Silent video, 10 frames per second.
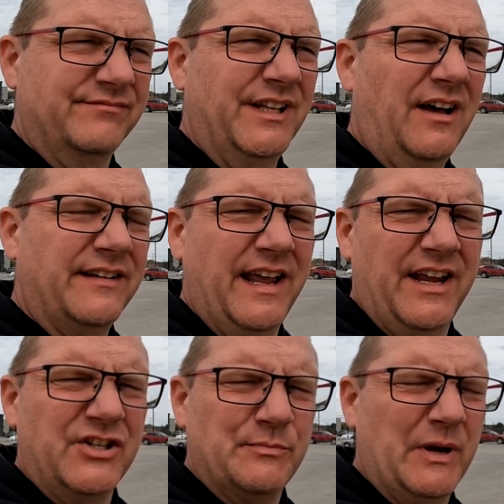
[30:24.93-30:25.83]

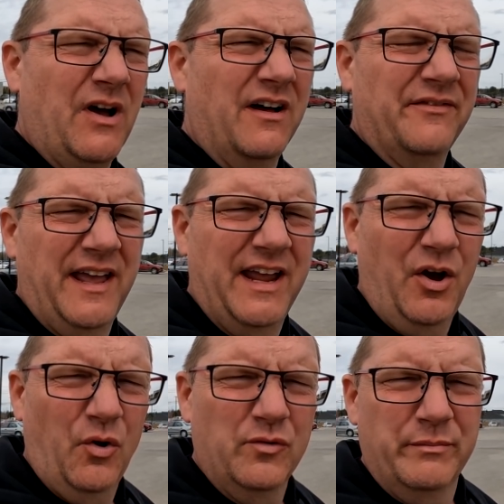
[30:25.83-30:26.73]
latte, spadafe,
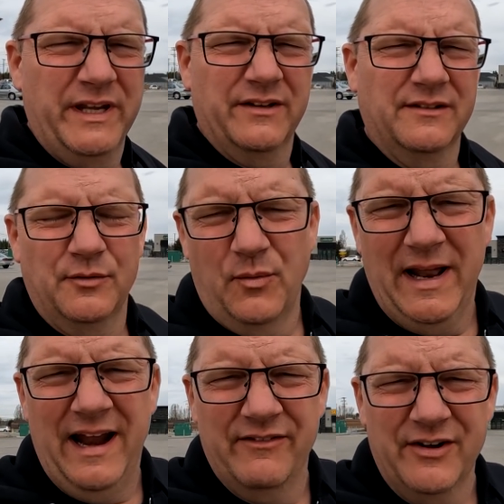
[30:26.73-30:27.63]
oatmeal,
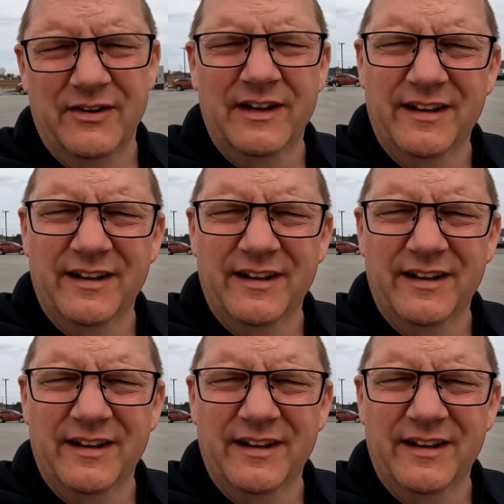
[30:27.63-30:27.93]
whatever.